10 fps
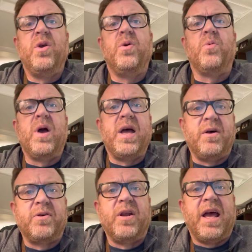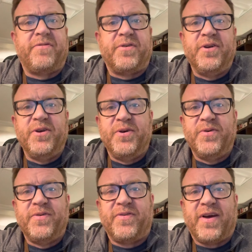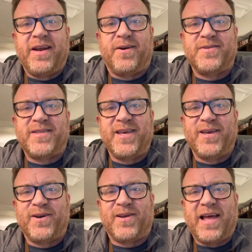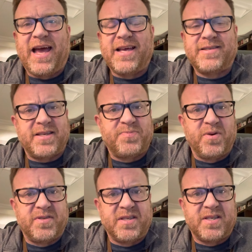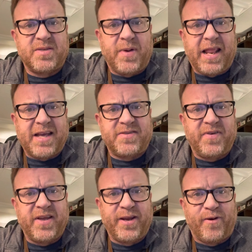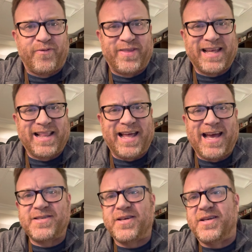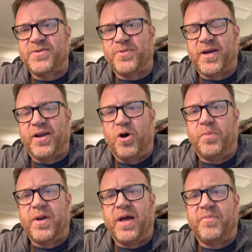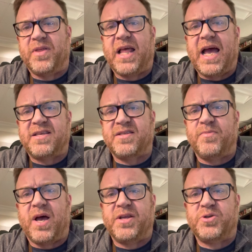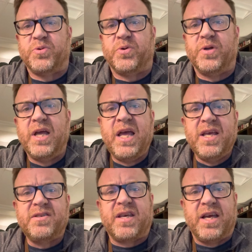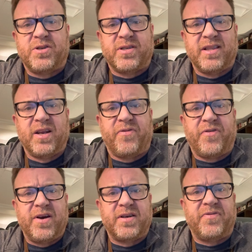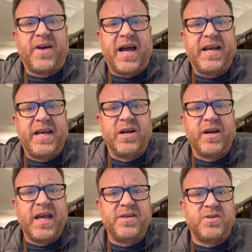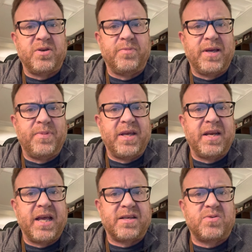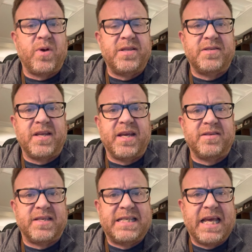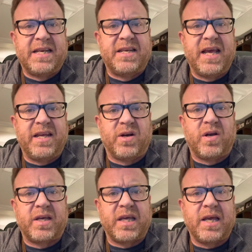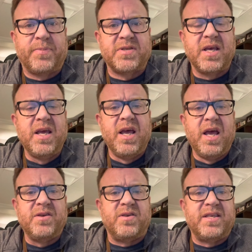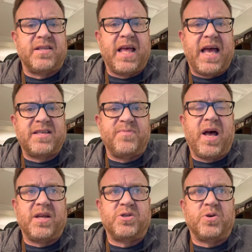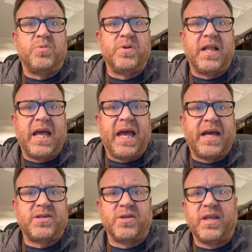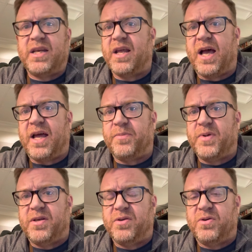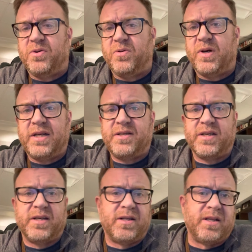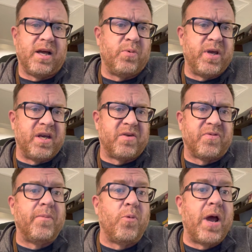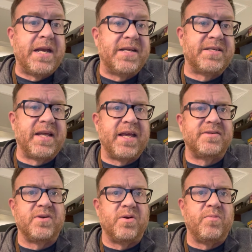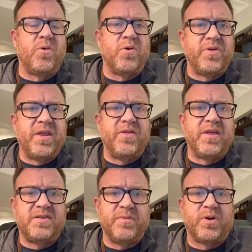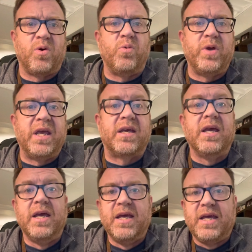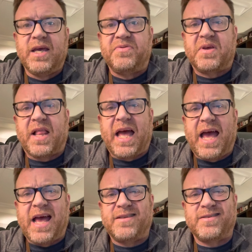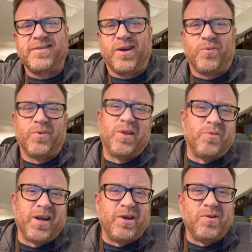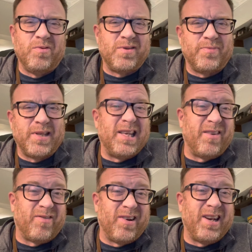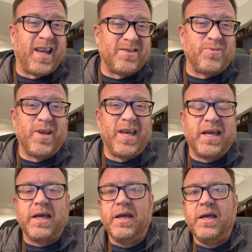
Well, good afternoon, Fine Arts Theater class. I suppose this is my last video for the class because we're going to open up the last module. Schedule's a little functified here at ASUBB. Next Wednesday is a dead day here on campus. So this last module will actually not be due until a week from Wednesday. So more than the typical week in the class because I don't really want to do something different next week